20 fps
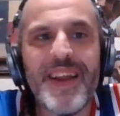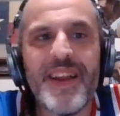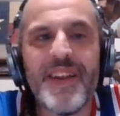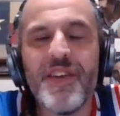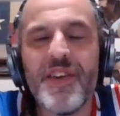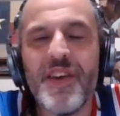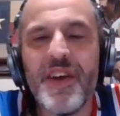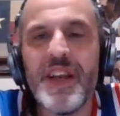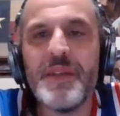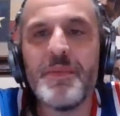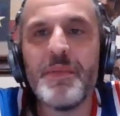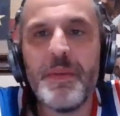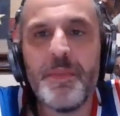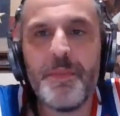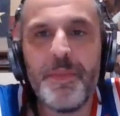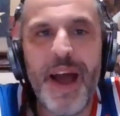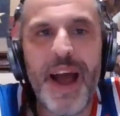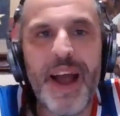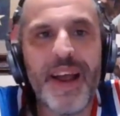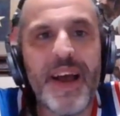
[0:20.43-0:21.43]
It is good to be
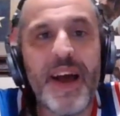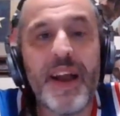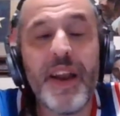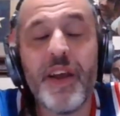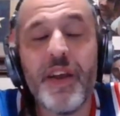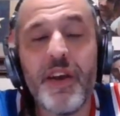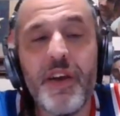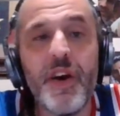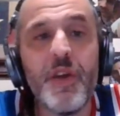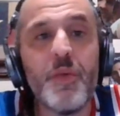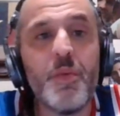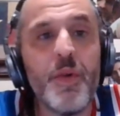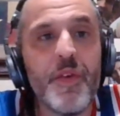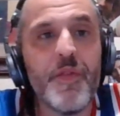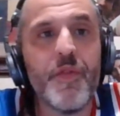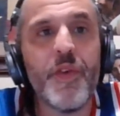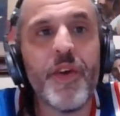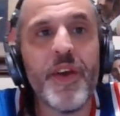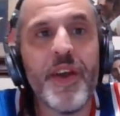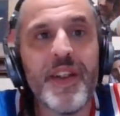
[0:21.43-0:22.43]
back. Got a good
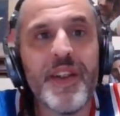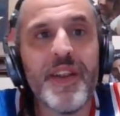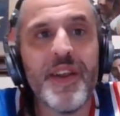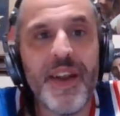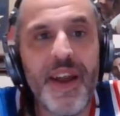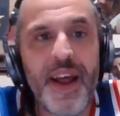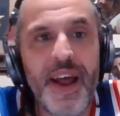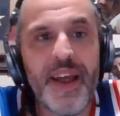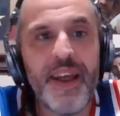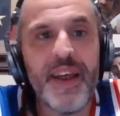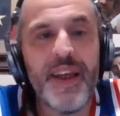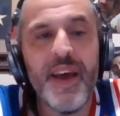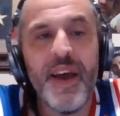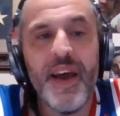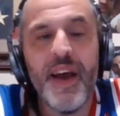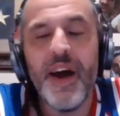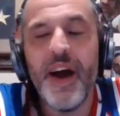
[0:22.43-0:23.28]
one for you today.